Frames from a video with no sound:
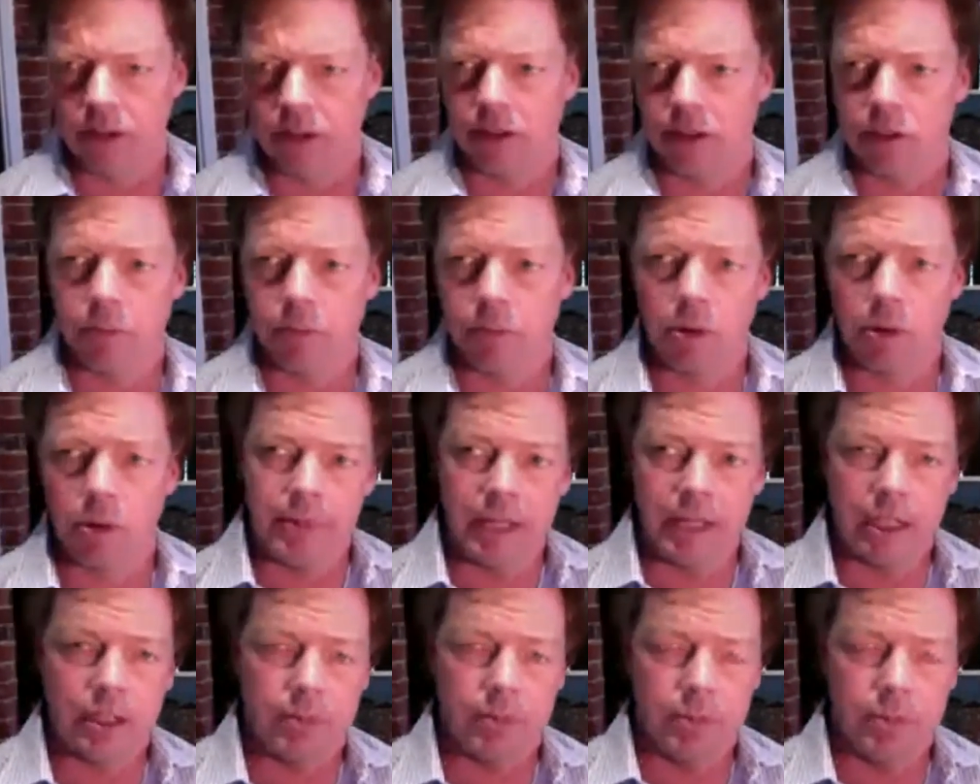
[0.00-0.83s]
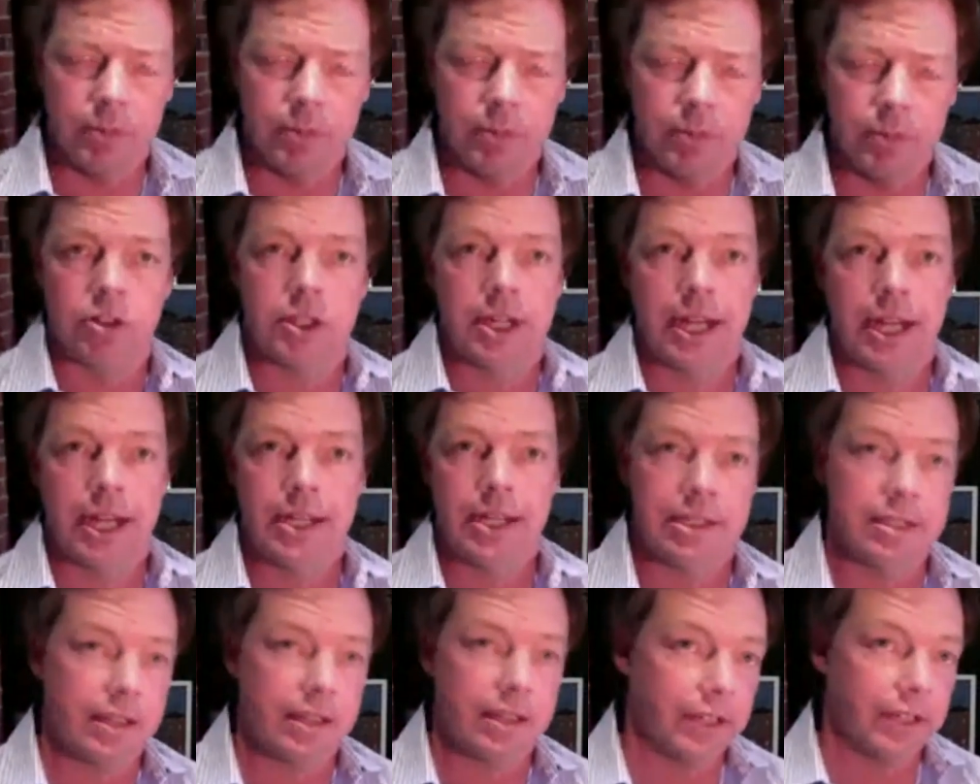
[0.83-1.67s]
so I was programming computers in
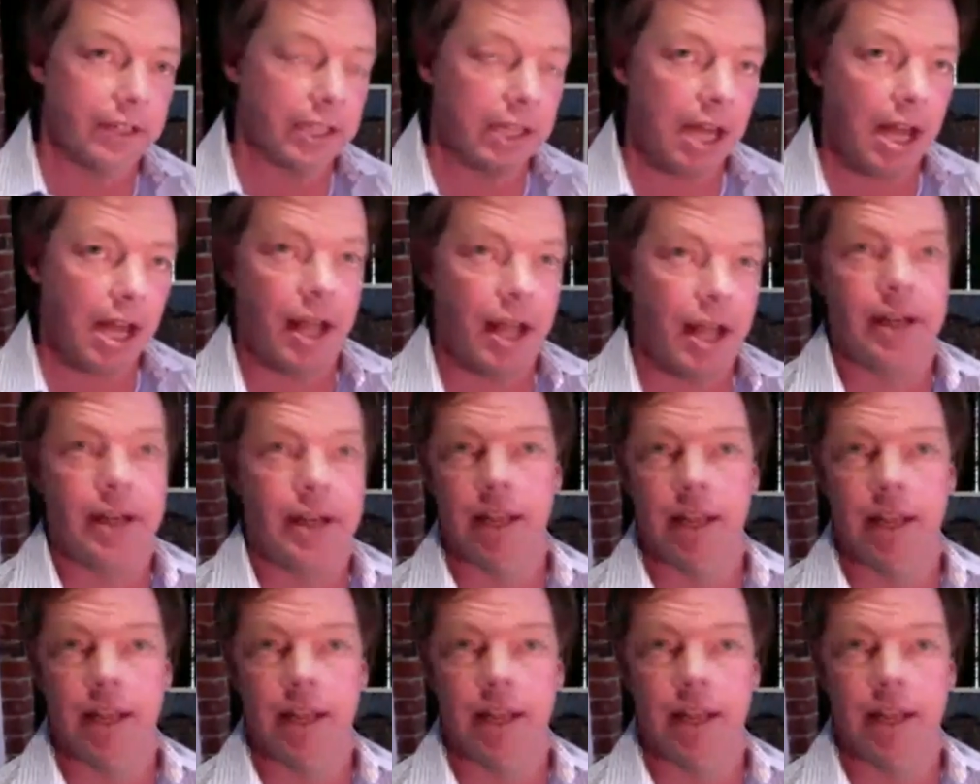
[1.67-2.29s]
1979.